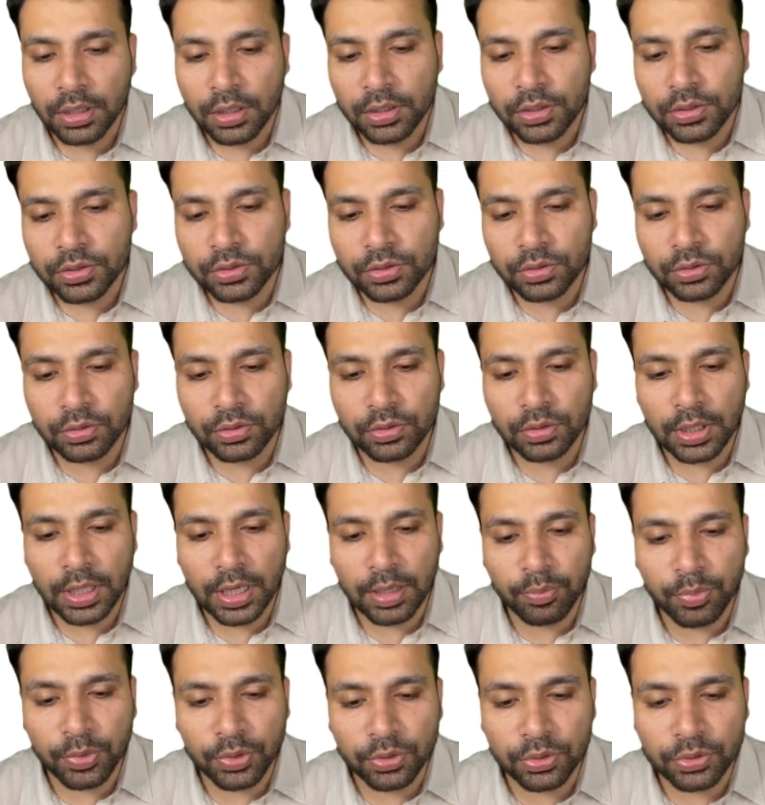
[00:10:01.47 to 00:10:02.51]
So
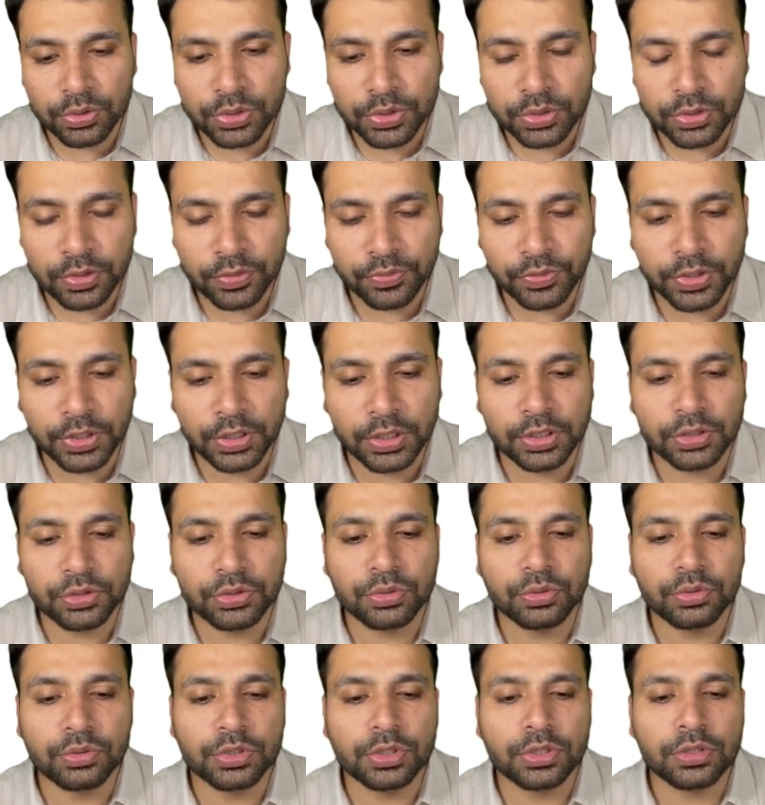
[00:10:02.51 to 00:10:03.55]
apoptosis of the
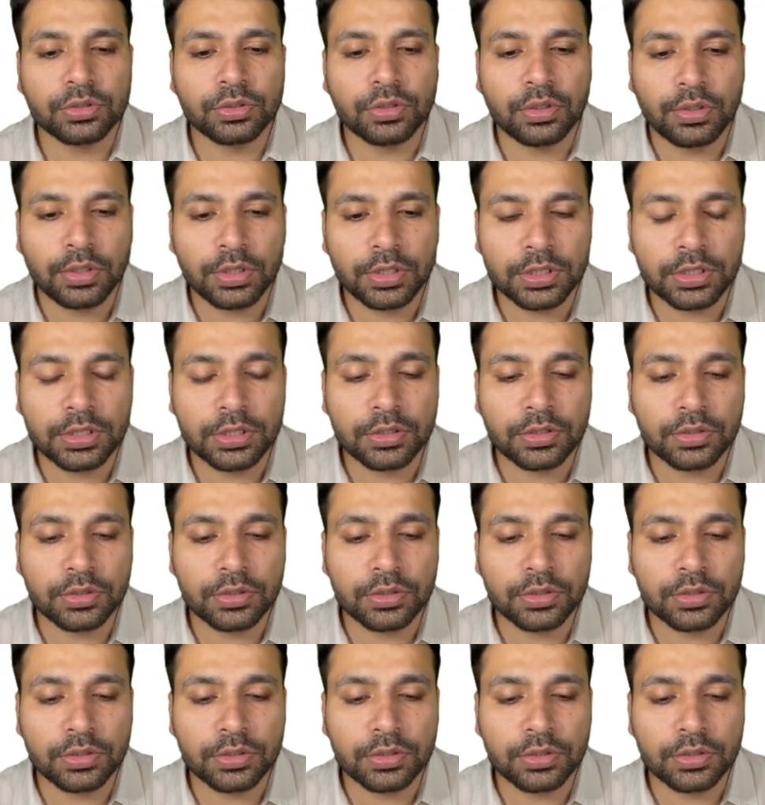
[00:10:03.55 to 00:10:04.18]
tissues is caused.